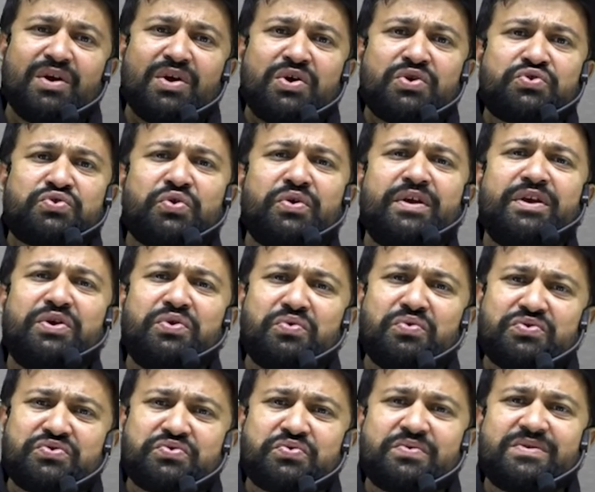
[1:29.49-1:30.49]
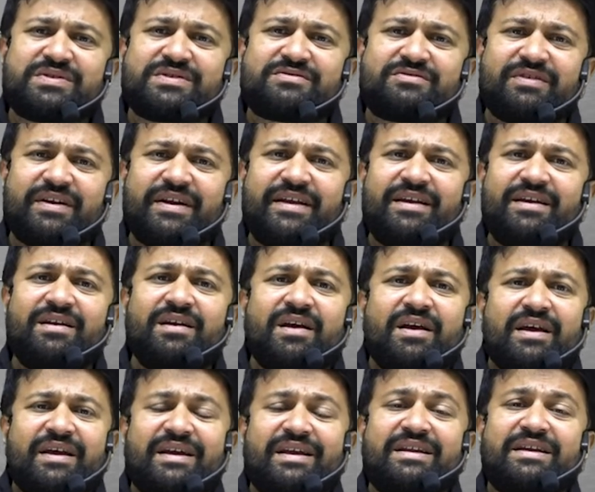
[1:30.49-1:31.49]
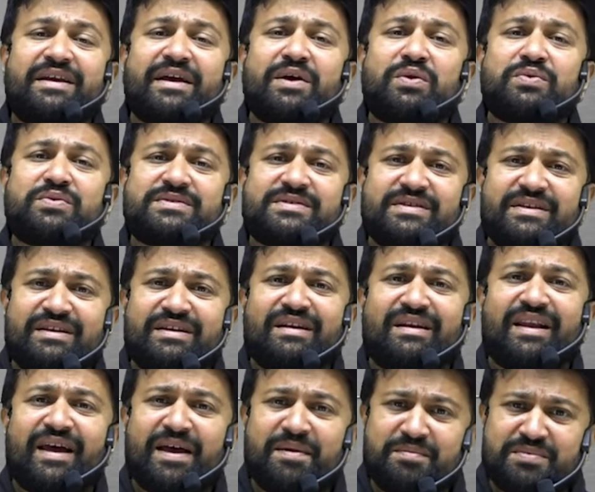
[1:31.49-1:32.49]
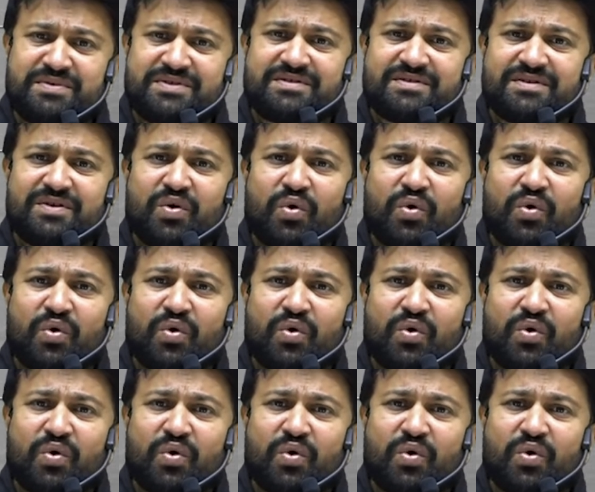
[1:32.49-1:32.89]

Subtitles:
So he used to study in kerosene lamps,